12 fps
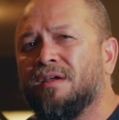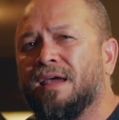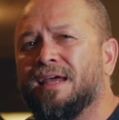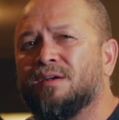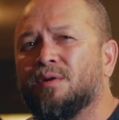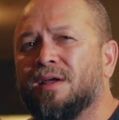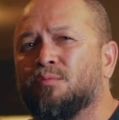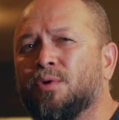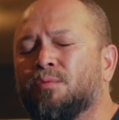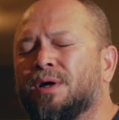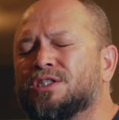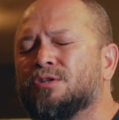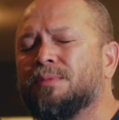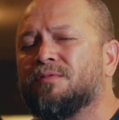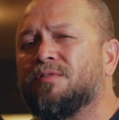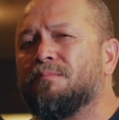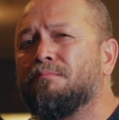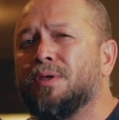And we want to be
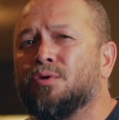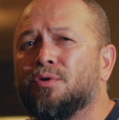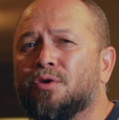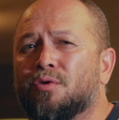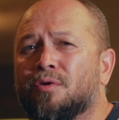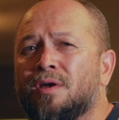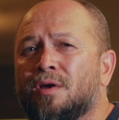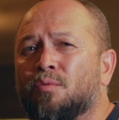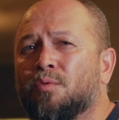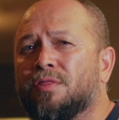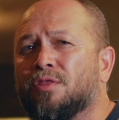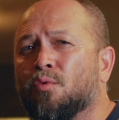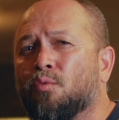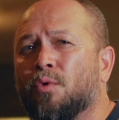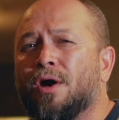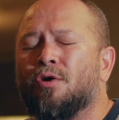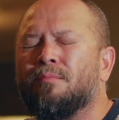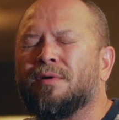familiar with the
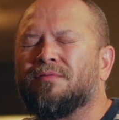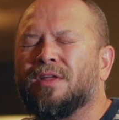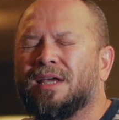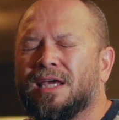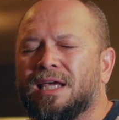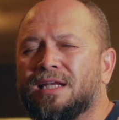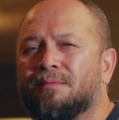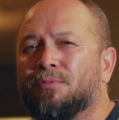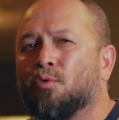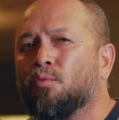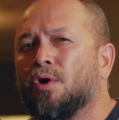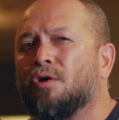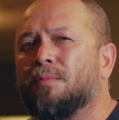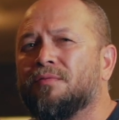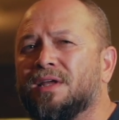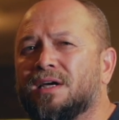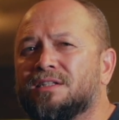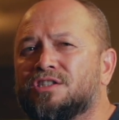realm of the kingdom, the realm of
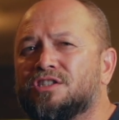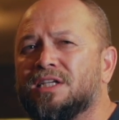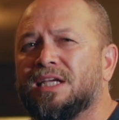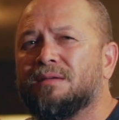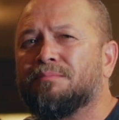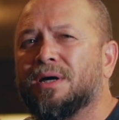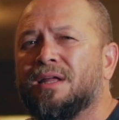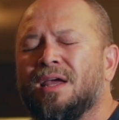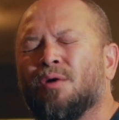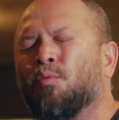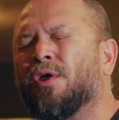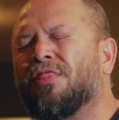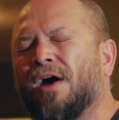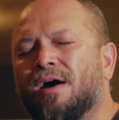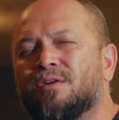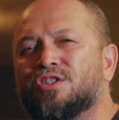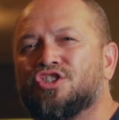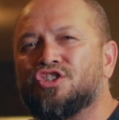the unseen. But
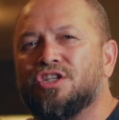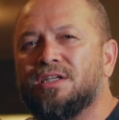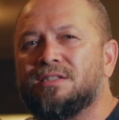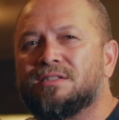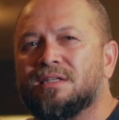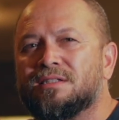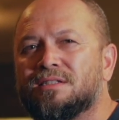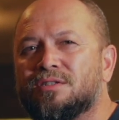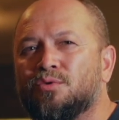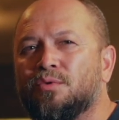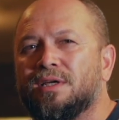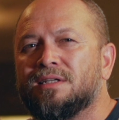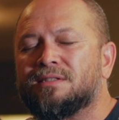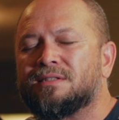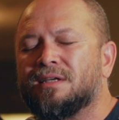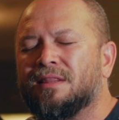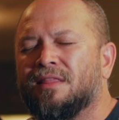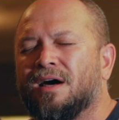without Jesus, who is
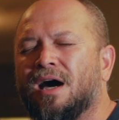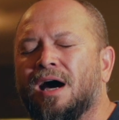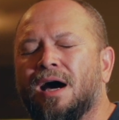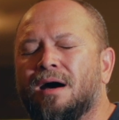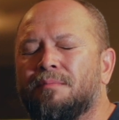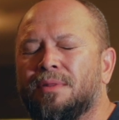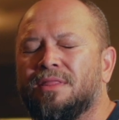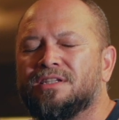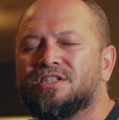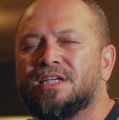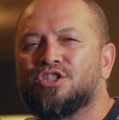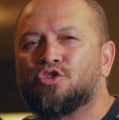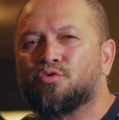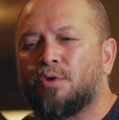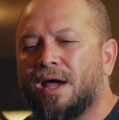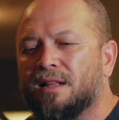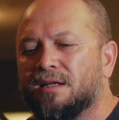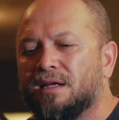the hub, the
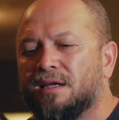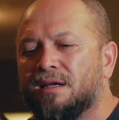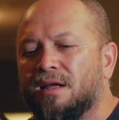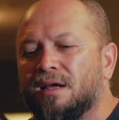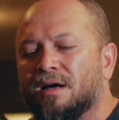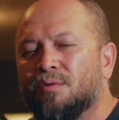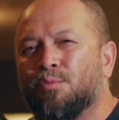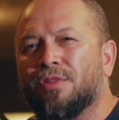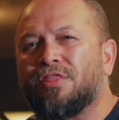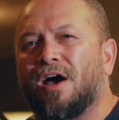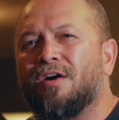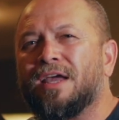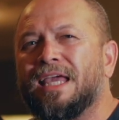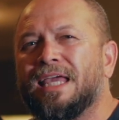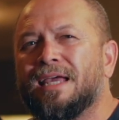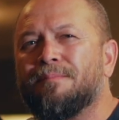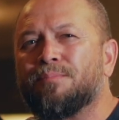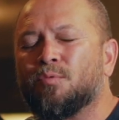centrality, without
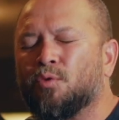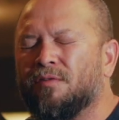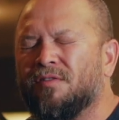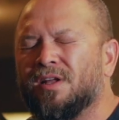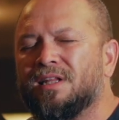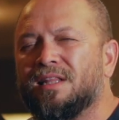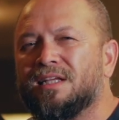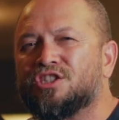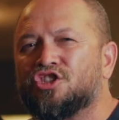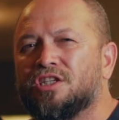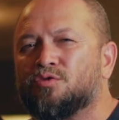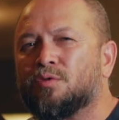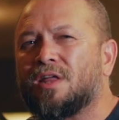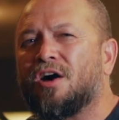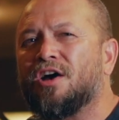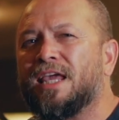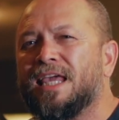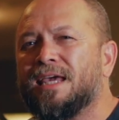him revealing these things,
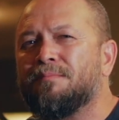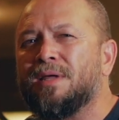without him